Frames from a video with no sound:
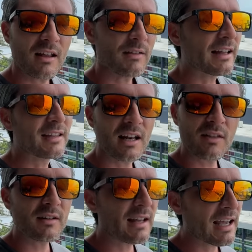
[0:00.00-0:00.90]
at the end
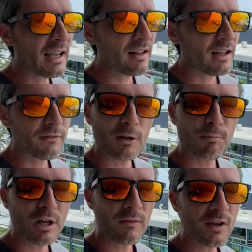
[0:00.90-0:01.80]
of the day, if the
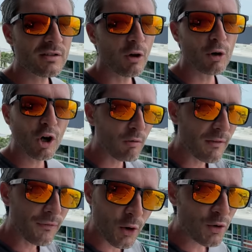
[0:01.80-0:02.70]
previous owner
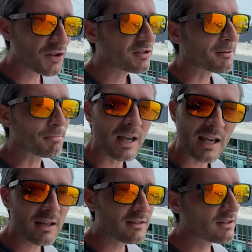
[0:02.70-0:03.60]
refuses to
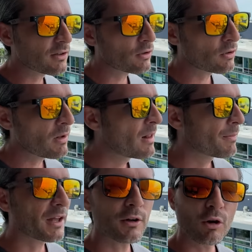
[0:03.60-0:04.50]
pay it to you,
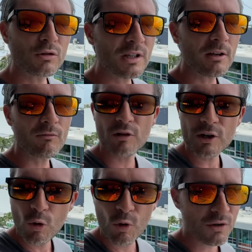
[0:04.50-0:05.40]
then your only
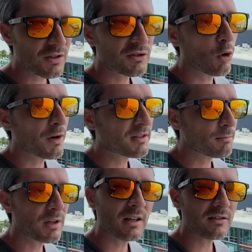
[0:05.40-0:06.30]
recourse is going to
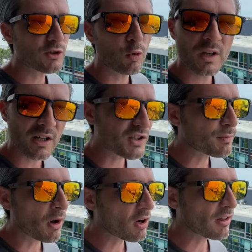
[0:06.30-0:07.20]
be suing in
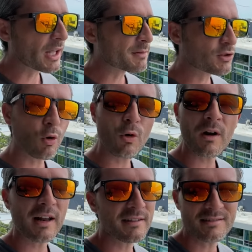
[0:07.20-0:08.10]
small claims
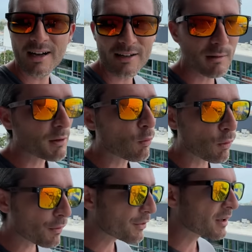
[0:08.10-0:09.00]
court, and it's not gonna be
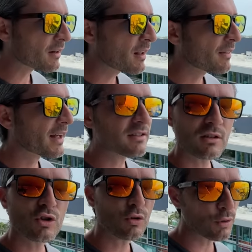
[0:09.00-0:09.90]
worth it. That's
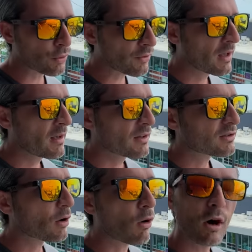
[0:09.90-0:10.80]
the truth.
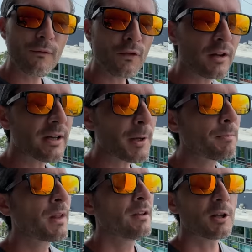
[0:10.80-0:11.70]
So hopefully
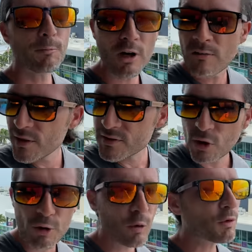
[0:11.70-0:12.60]
the previous
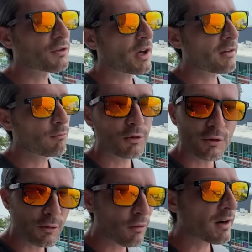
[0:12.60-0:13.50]
owner will
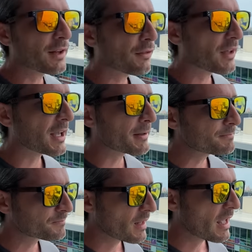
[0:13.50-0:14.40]
do the right thing.
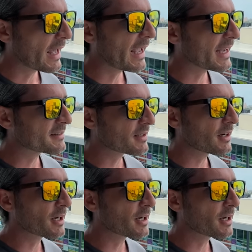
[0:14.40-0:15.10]
And